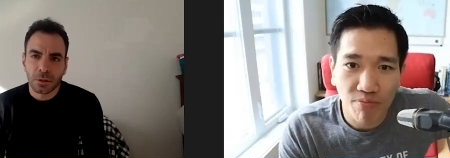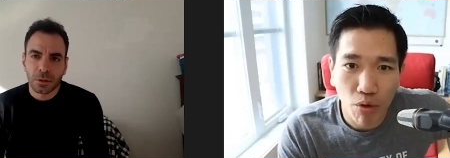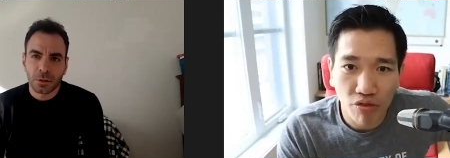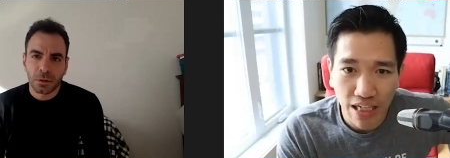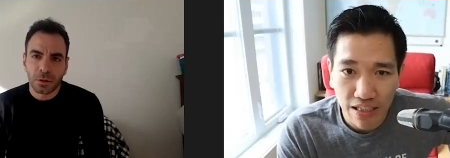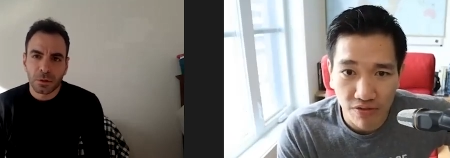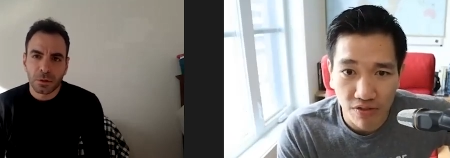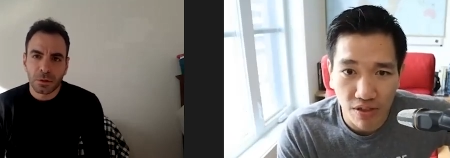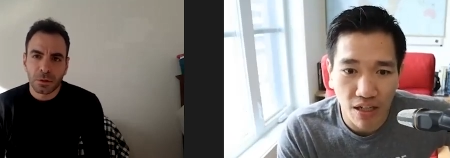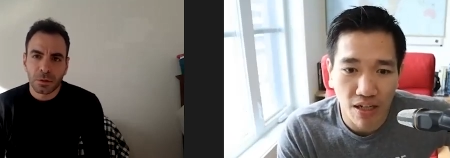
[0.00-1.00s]
Speaker 1: both sides, of,
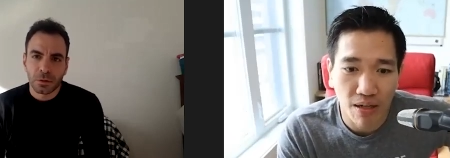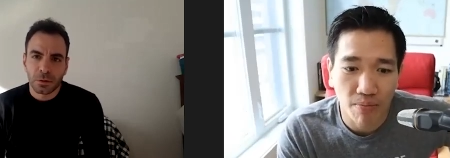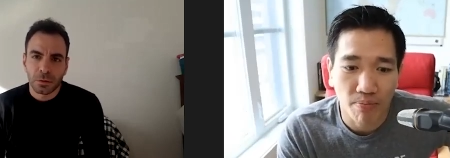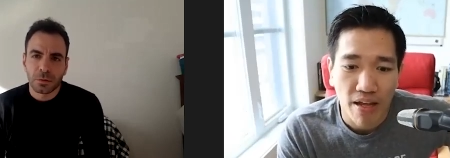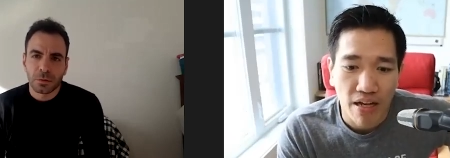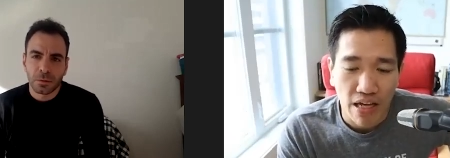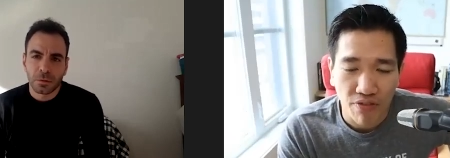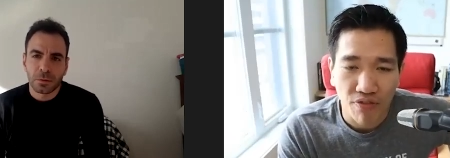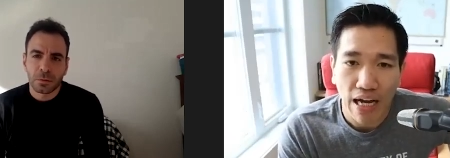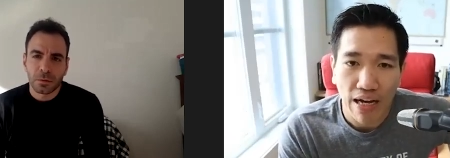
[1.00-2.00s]
um, if
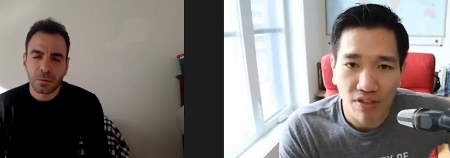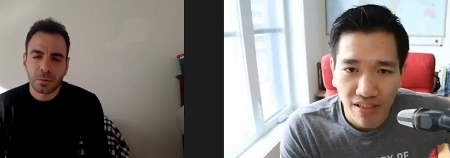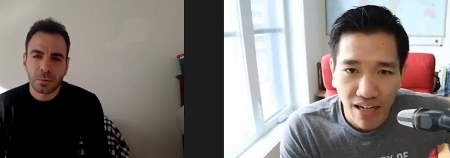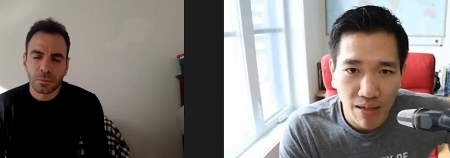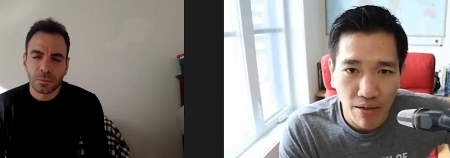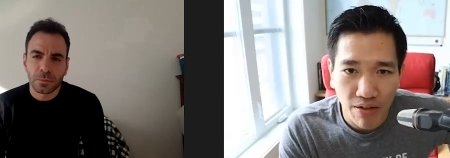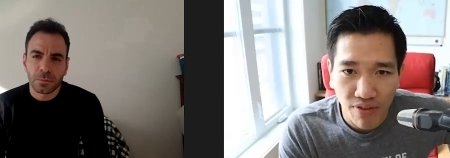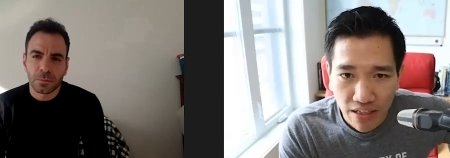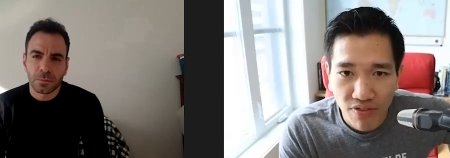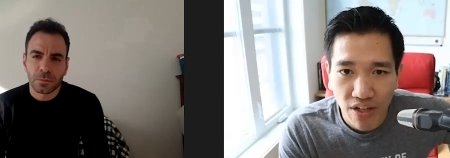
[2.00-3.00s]
I have the time, if I
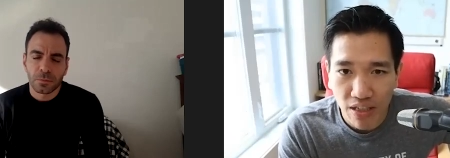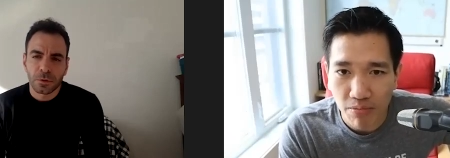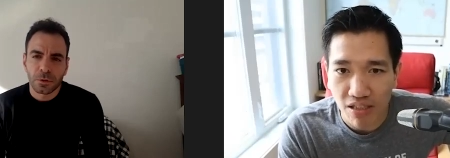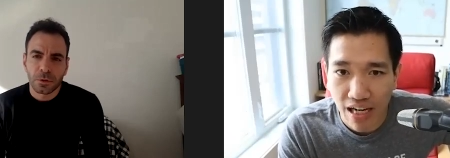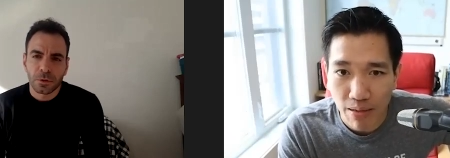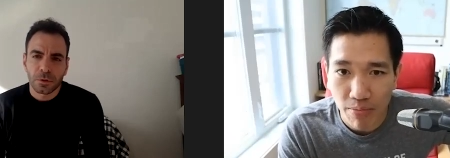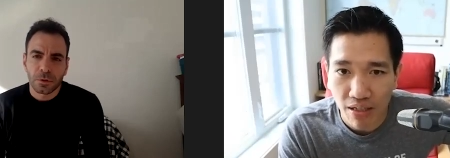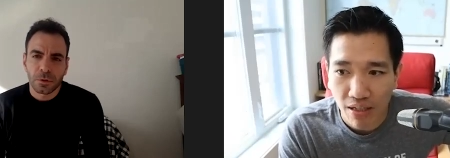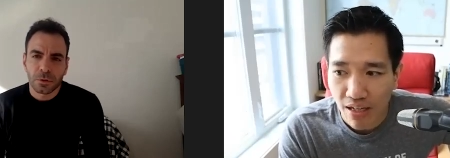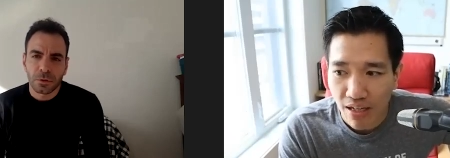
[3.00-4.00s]
develop the timing
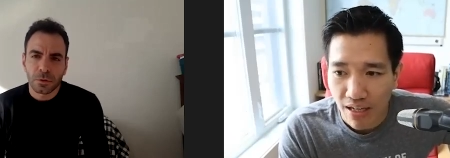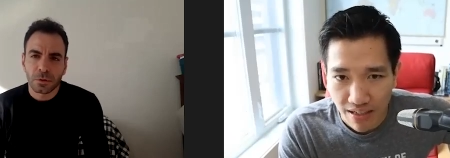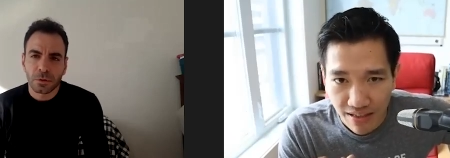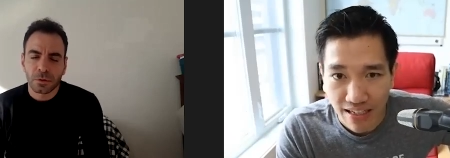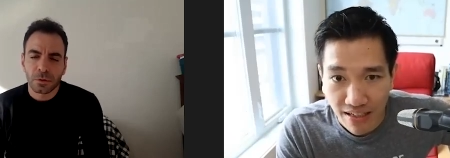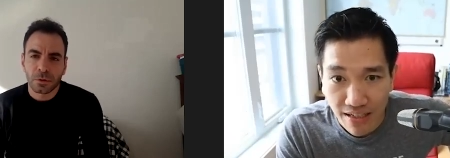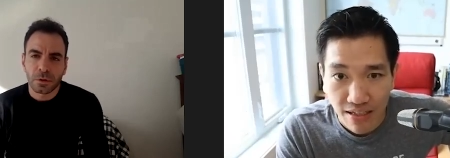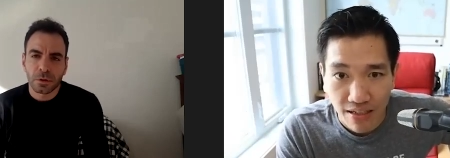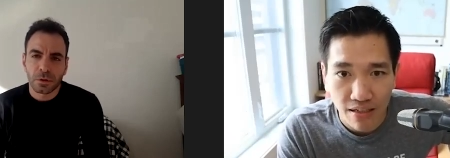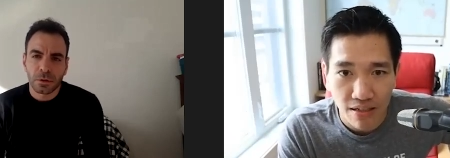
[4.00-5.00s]
and the technique,
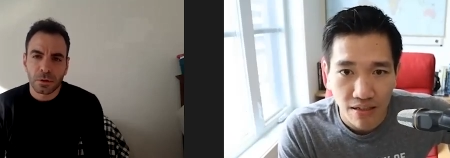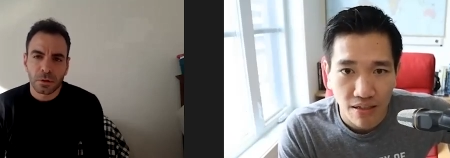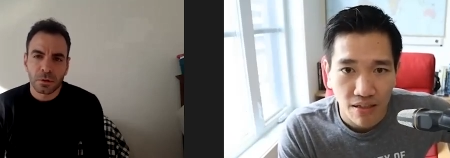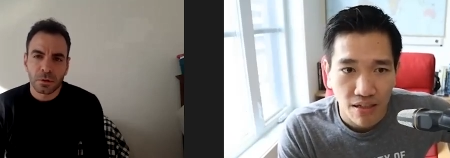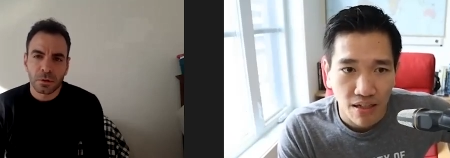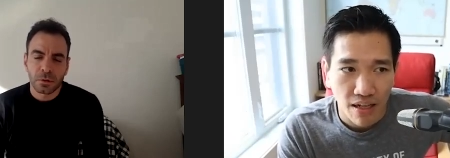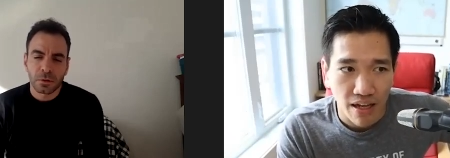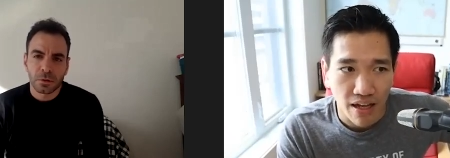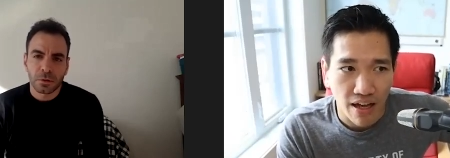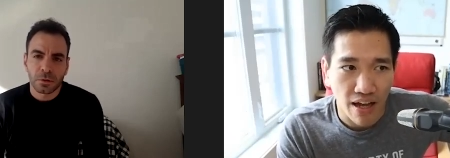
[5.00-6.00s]

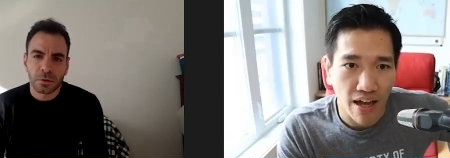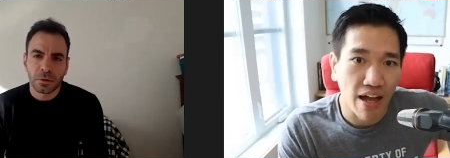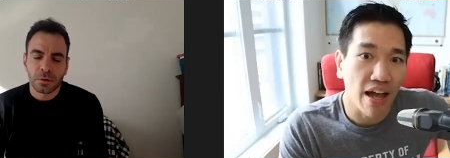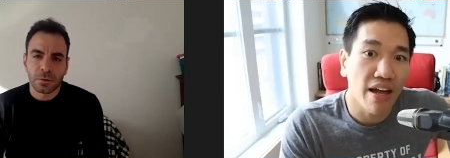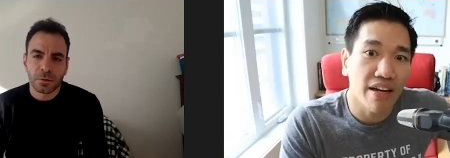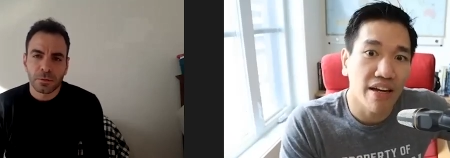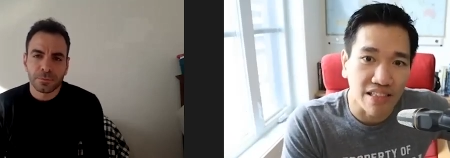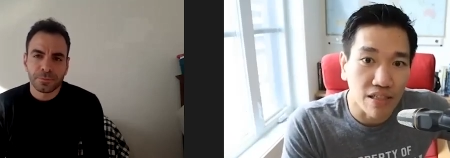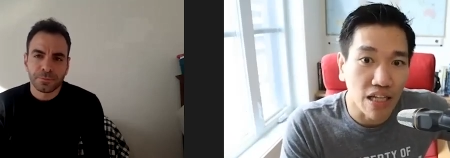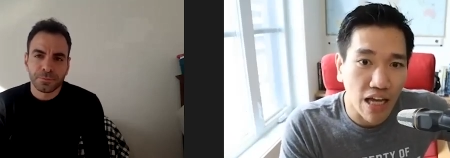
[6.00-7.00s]
and I
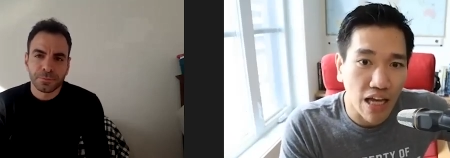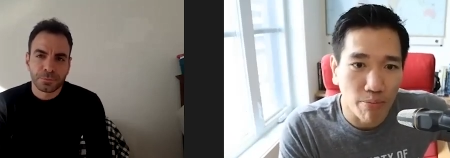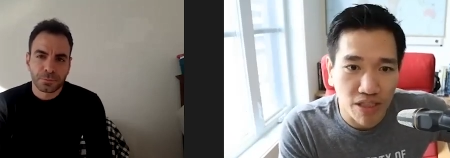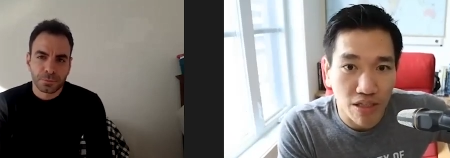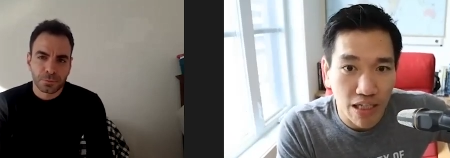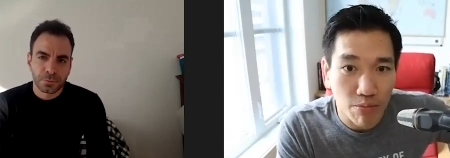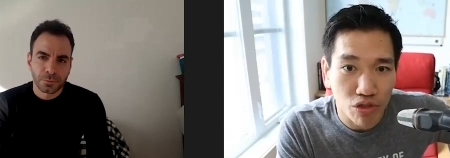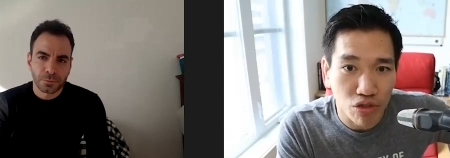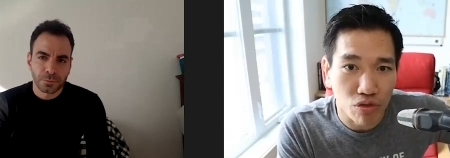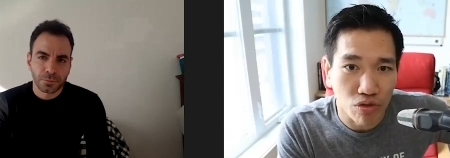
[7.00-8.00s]
still, I'm still able
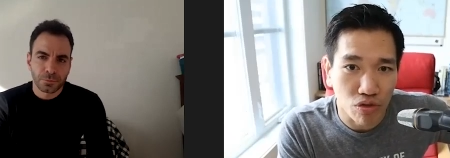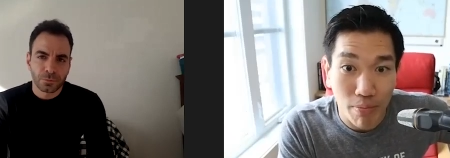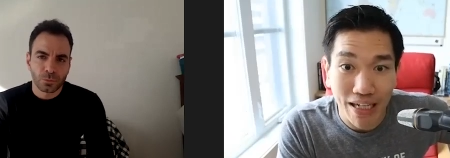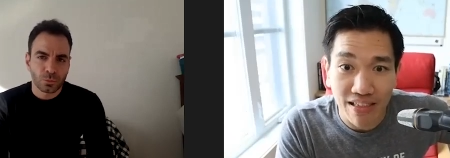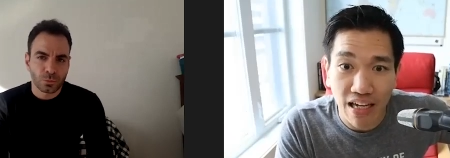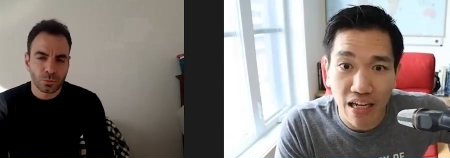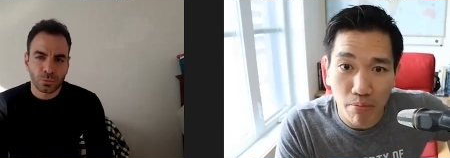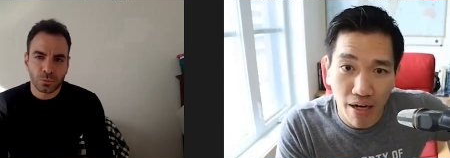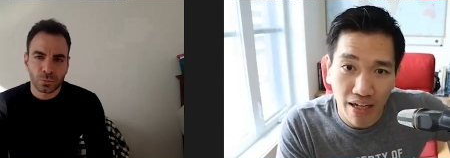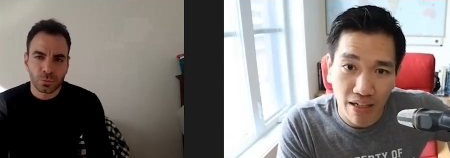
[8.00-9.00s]
to, to maintain
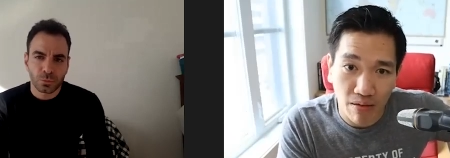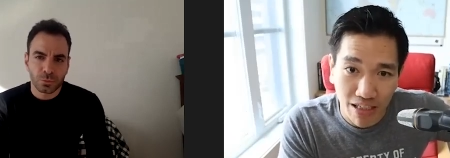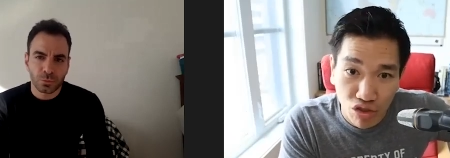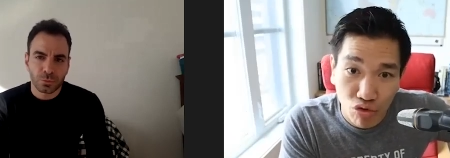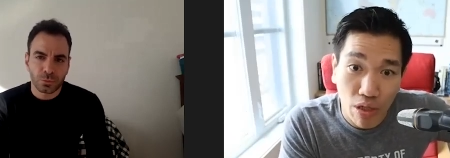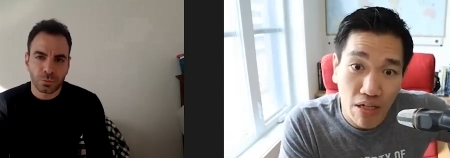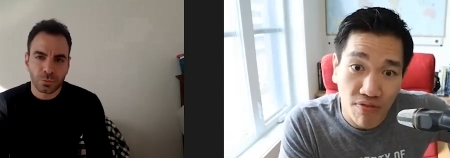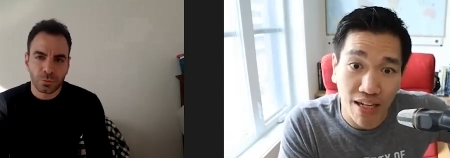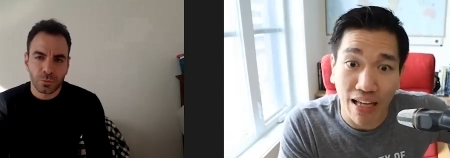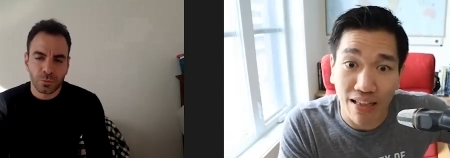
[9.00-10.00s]
my, my strength and
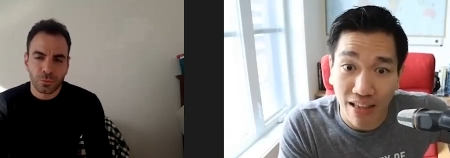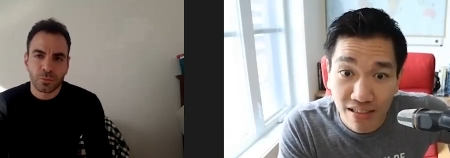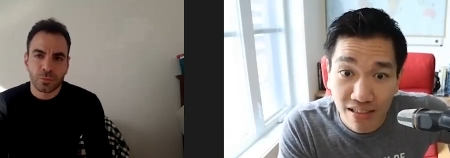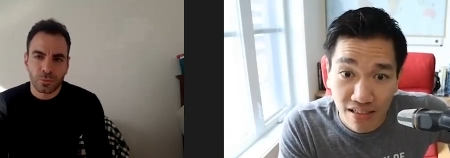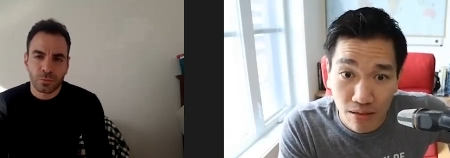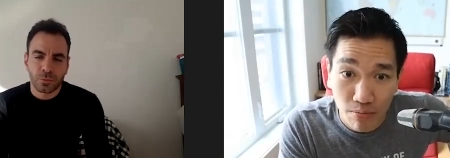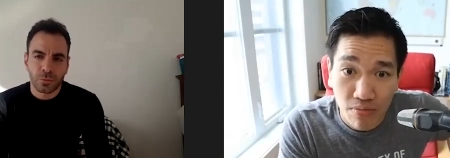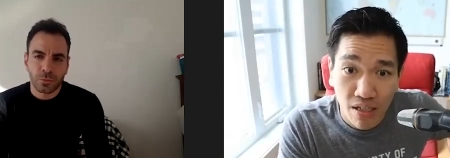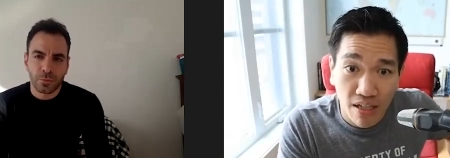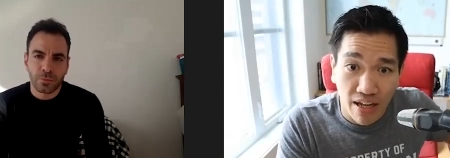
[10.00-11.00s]
athleticism,
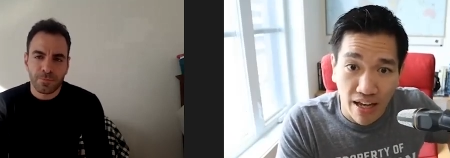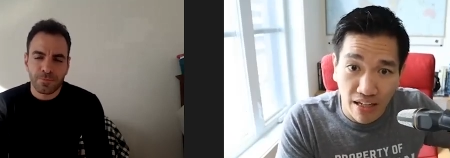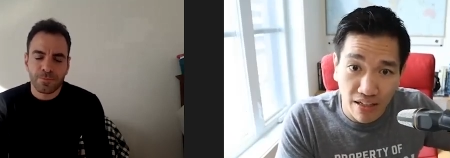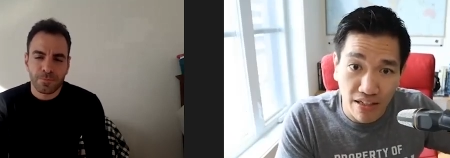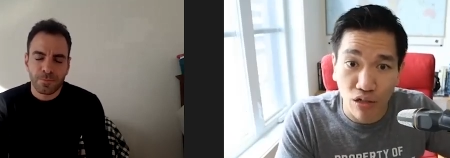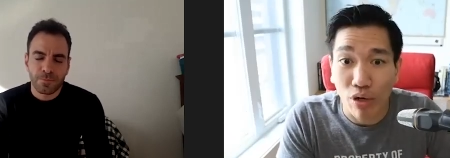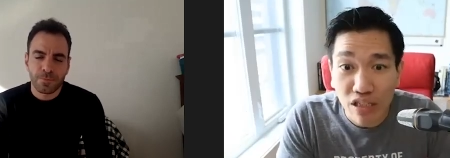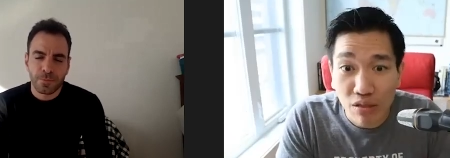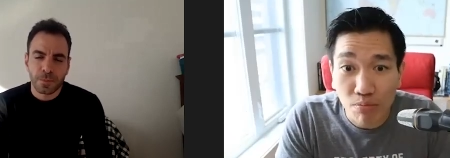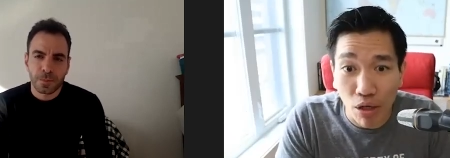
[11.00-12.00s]
and the aggression
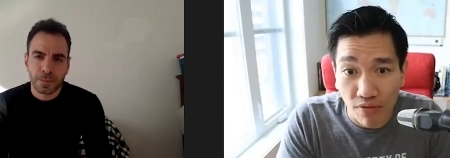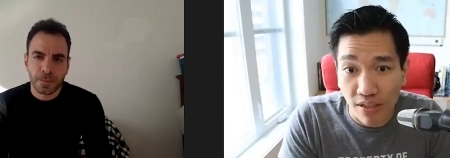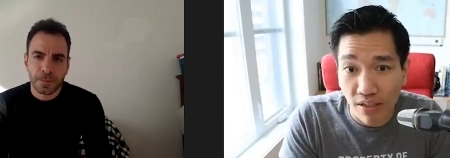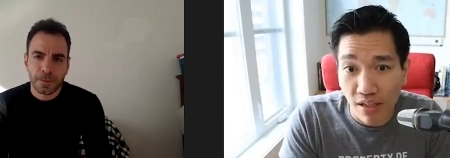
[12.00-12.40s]
part of it,